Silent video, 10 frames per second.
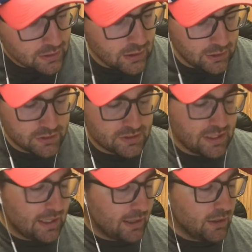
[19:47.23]
Colors
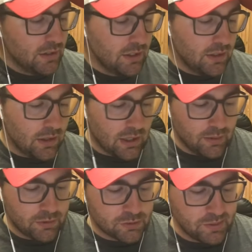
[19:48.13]
there.
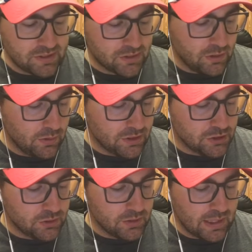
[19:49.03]
Um, there's basically only
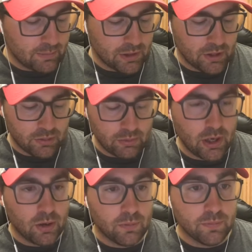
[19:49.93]
two that I'm going to
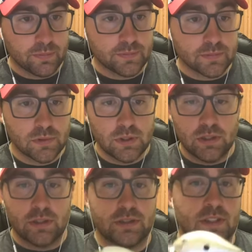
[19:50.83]
throw
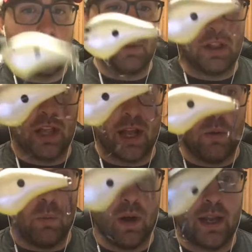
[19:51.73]
gonna be like
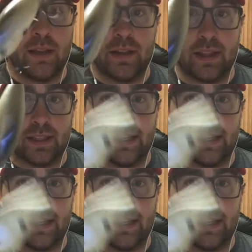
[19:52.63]
a white like